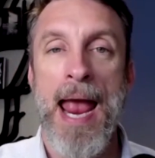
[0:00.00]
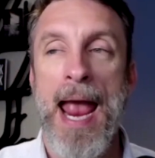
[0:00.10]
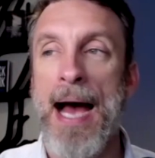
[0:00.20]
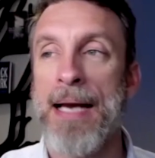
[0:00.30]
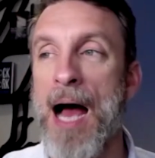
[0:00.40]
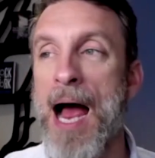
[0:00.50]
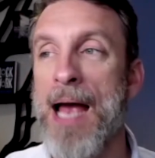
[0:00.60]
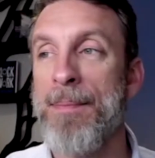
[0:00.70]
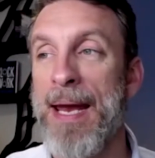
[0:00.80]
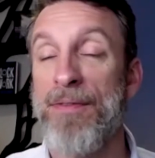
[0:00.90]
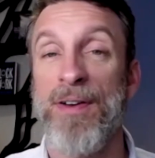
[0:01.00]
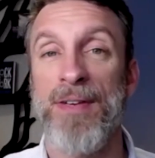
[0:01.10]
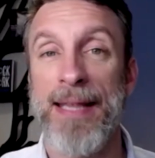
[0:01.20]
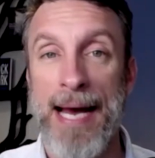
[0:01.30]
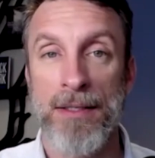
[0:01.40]
and I made fifty
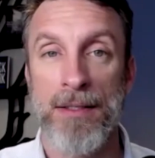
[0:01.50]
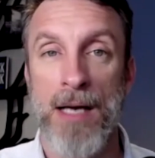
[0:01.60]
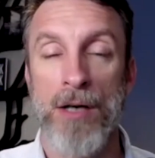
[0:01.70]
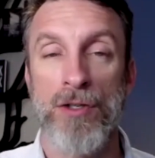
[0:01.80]
thousand dollars